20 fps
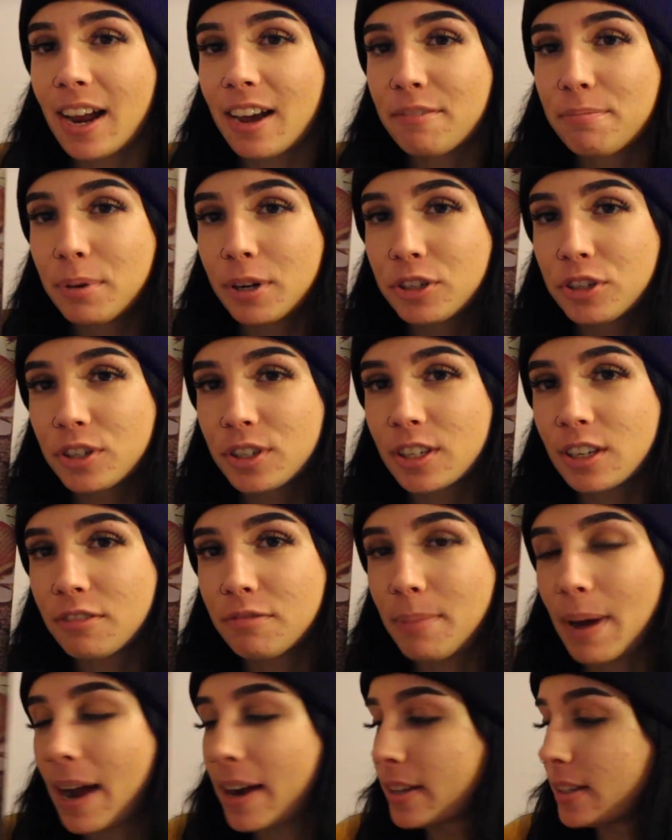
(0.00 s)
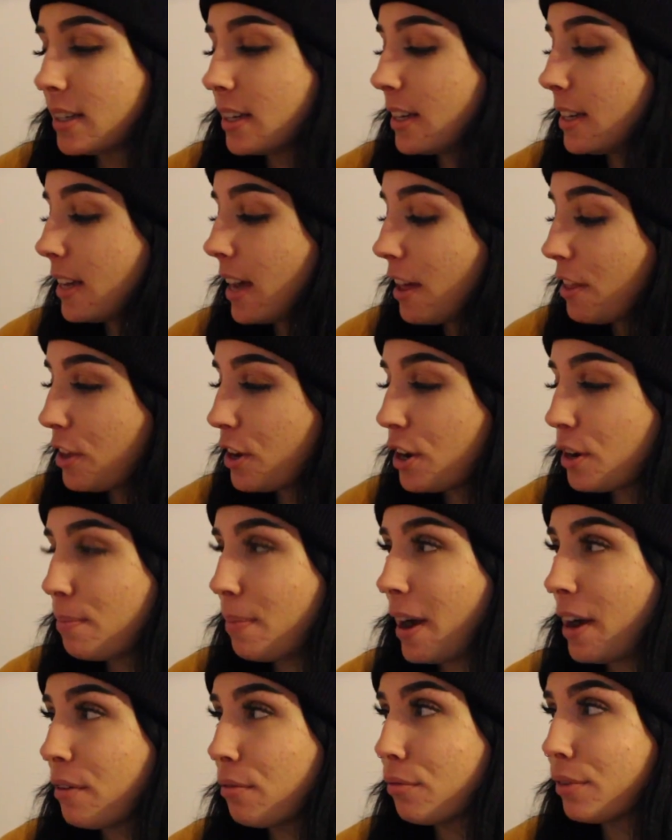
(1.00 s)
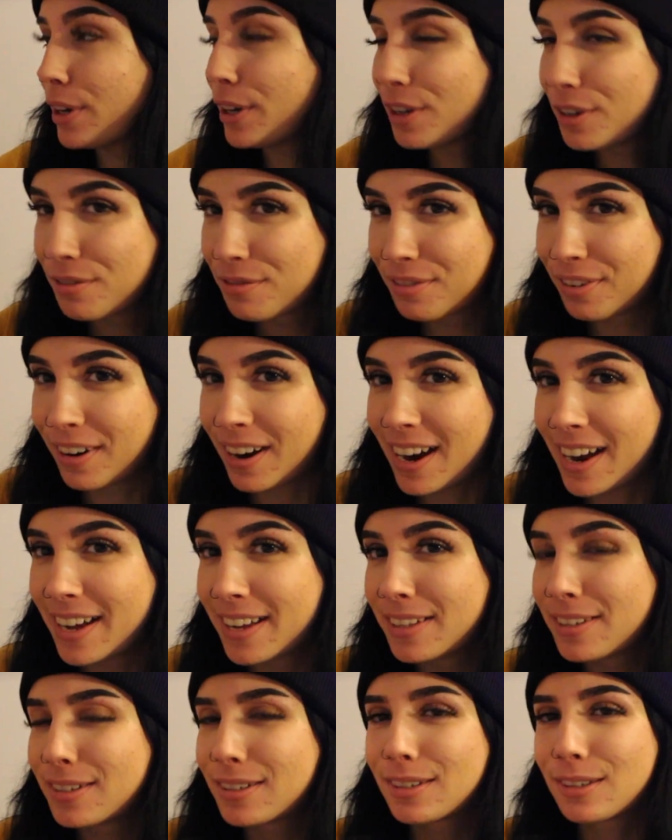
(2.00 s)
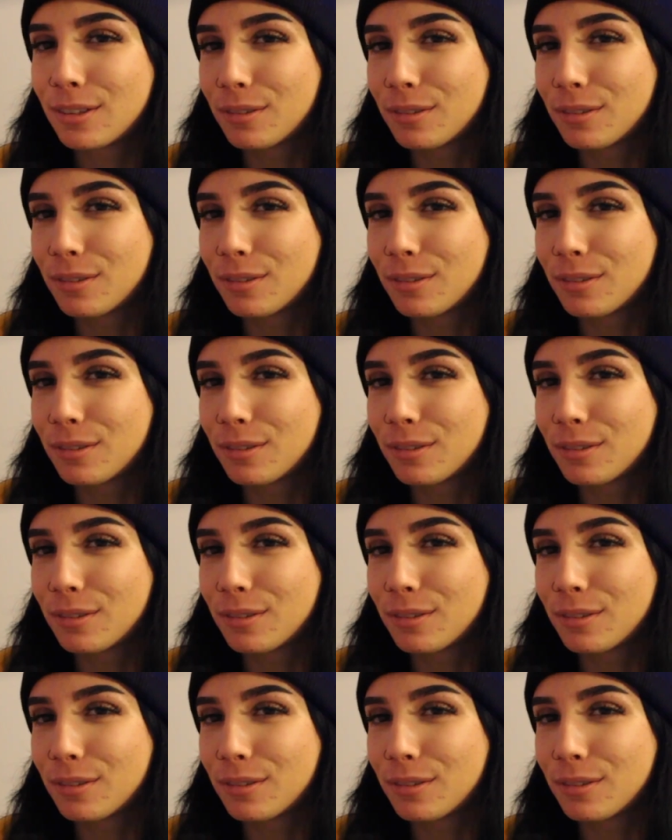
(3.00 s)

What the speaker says: I have Put Yourself Back Together by Real Friends,